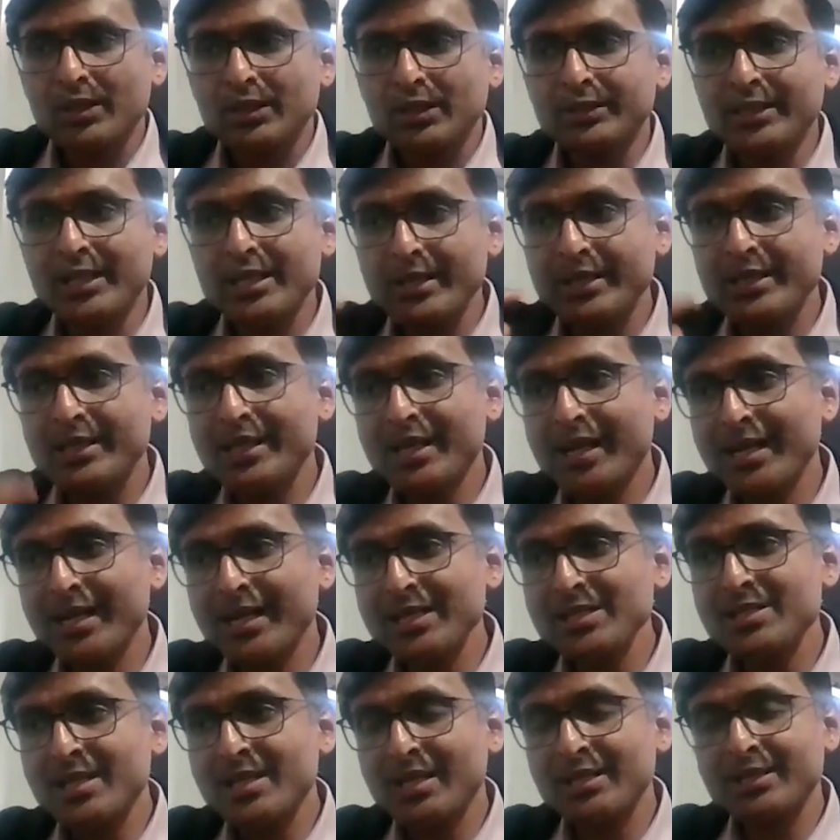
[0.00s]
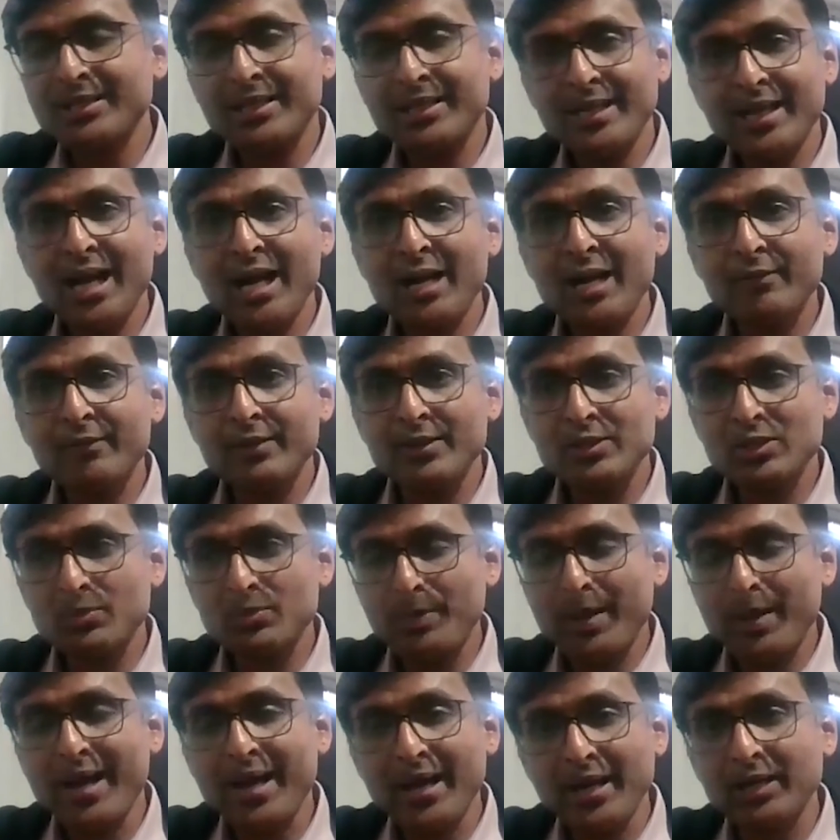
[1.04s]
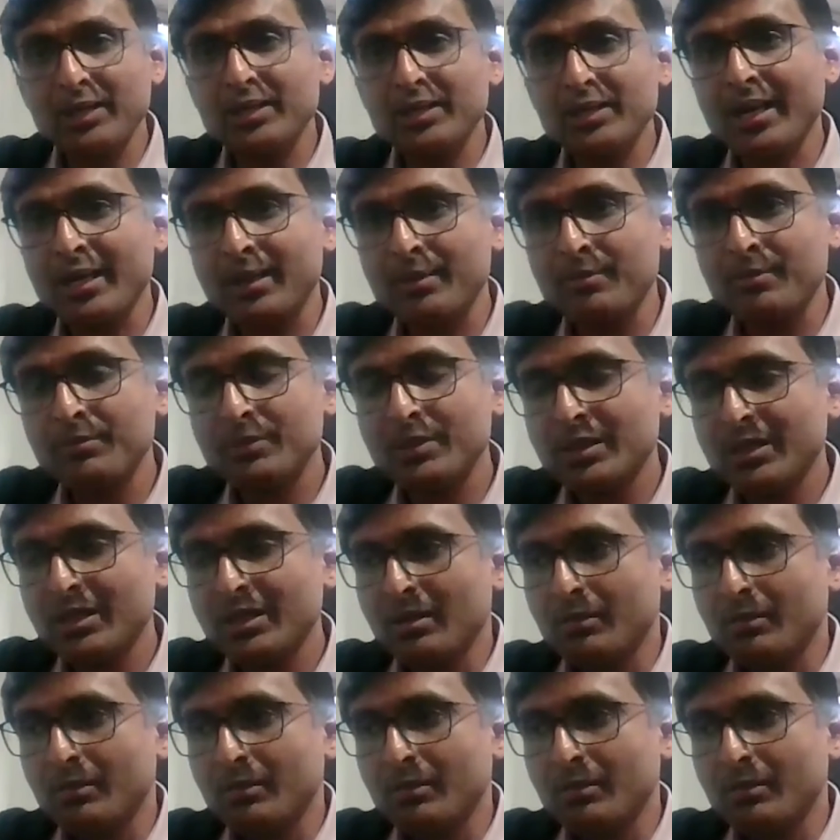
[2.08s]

they realize that they have a spare time